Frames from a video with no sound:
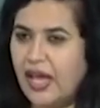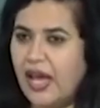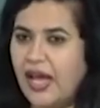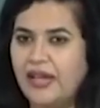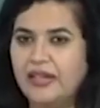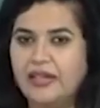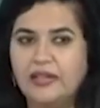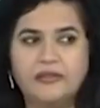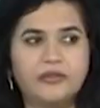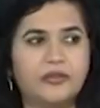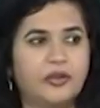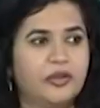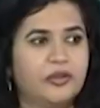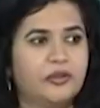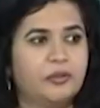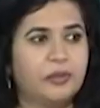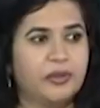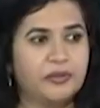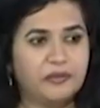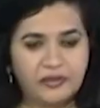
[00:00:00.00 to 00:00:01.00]
and of
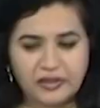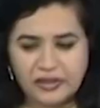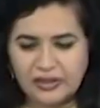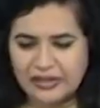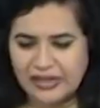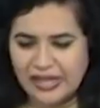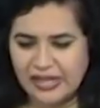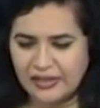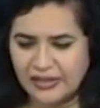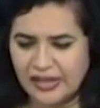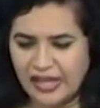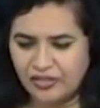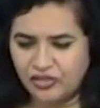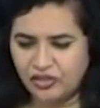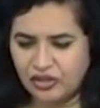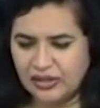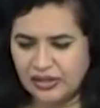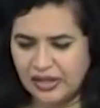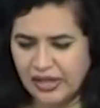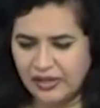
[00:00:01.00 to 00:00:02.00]
course preferred
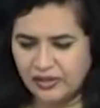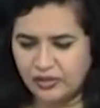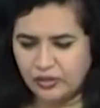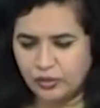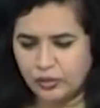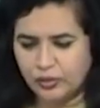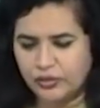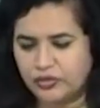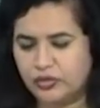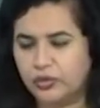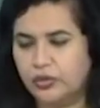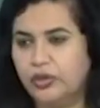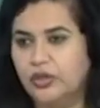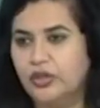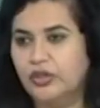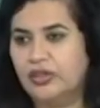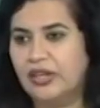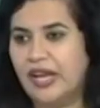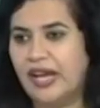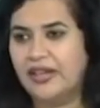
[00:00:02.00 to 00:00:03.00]
natural light to
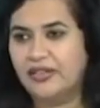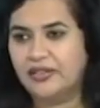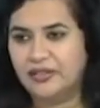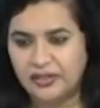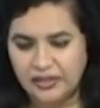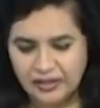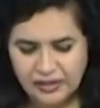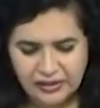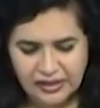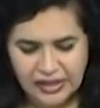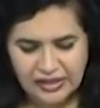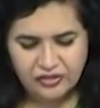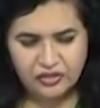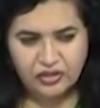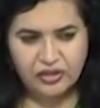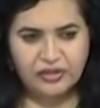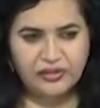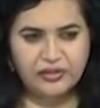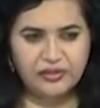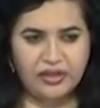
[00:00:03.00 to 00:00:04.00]
studio lighting,
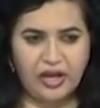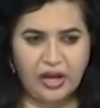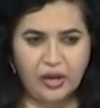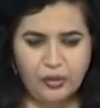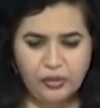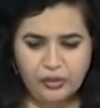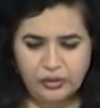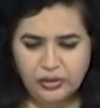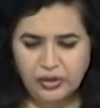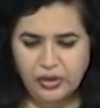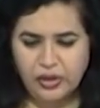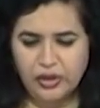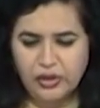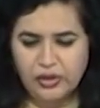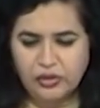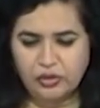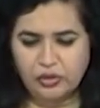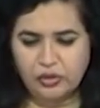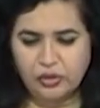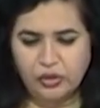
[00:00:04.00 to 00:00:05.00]
natural sound
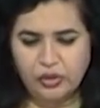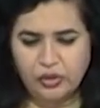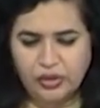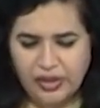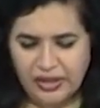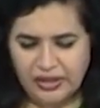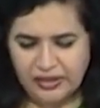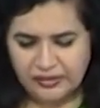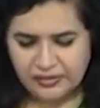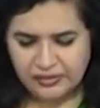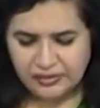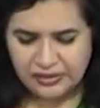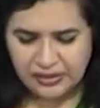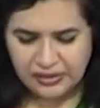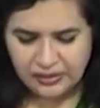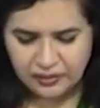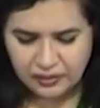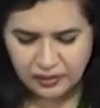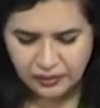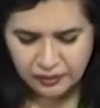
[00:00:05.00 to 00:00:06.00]
to
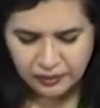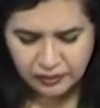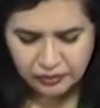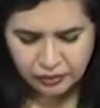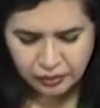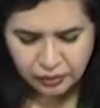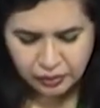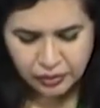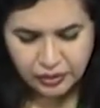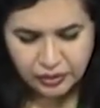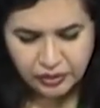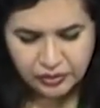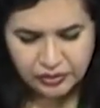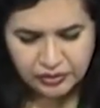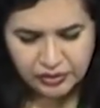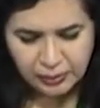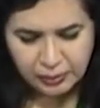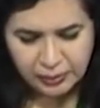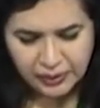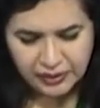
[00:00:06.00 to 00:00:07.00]
extensive studio
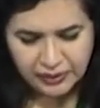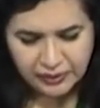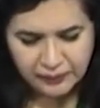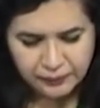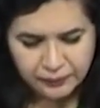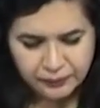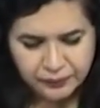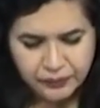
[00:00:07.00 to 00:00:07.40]
dubbing.